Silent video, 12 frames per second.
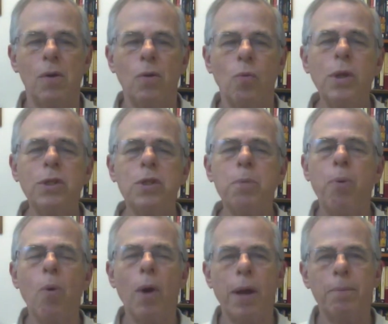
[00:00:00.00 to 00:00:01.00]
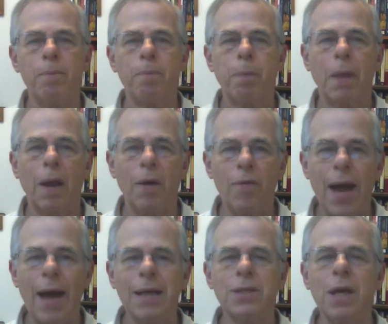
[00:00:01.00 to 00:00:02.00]
What's the point of
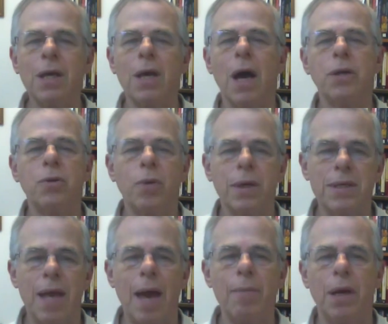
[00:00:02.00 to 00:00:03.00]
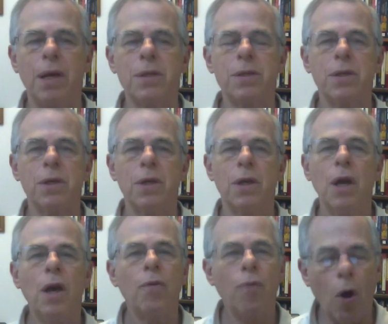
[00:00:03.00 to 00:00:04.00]
asking God to examine us
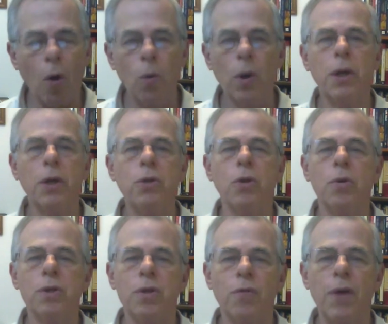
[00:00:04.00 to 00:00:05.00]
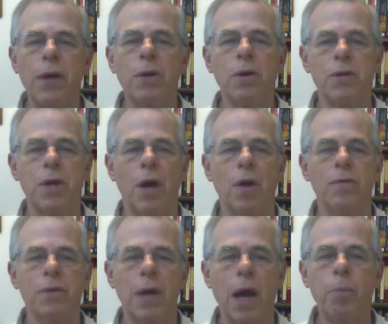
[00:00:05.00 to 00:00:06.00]
if all we're going to do is defend
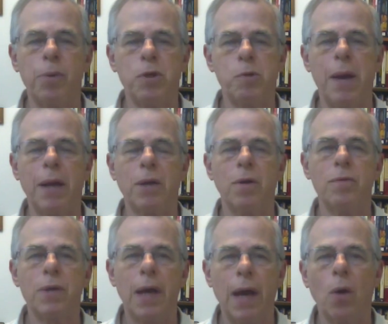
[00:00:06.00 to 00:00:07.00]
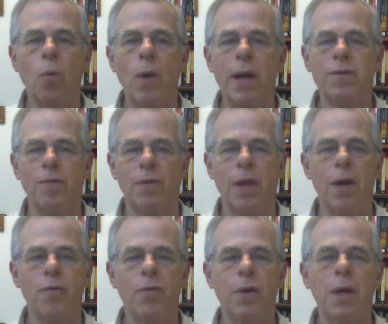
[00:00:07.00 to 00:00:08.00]
ourselves, our perspectives, and our ways of
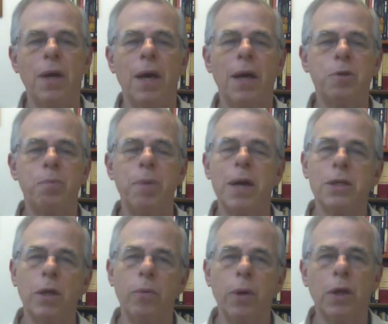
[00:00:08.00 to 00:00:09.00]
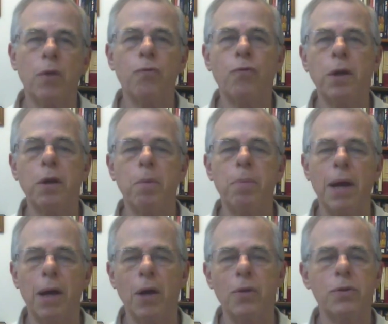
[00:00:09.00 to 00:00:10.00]
life, especially when confronted
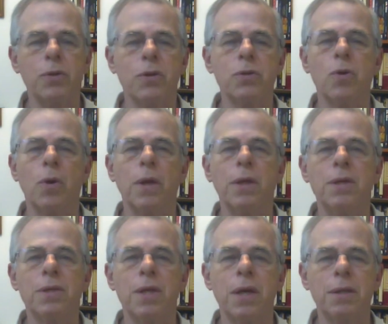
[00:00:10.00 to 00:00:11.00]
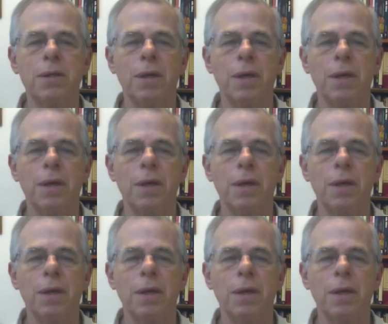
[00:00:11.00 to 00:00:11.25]
by others concerning these things?